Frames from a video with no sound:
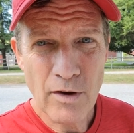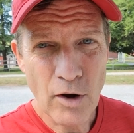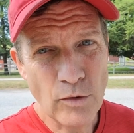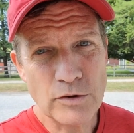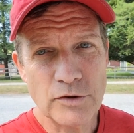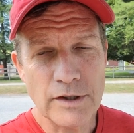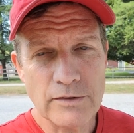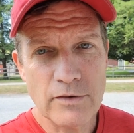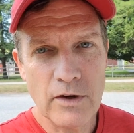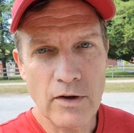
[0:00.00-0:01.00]
oak
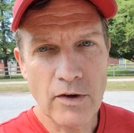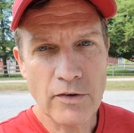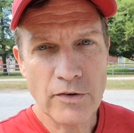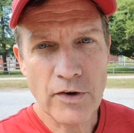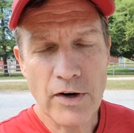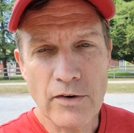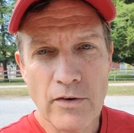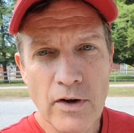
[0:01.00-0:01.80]
trees along the trail.